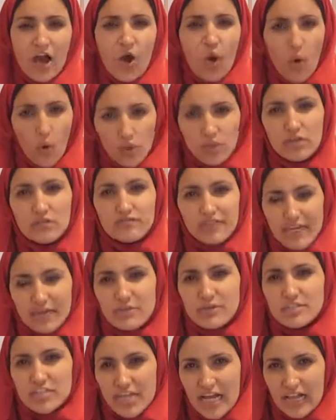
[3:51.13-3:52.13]
All of
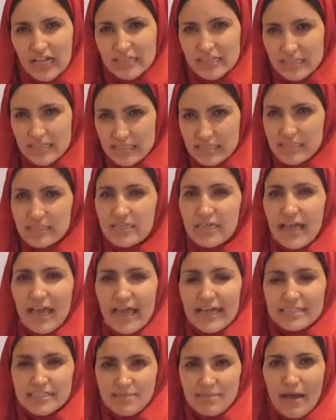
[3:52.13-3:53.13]
language analysis
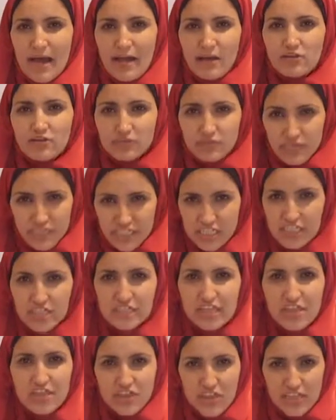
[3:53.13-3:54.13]
is about
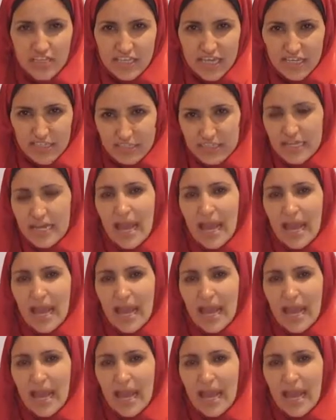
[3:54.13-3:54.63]
critically thinking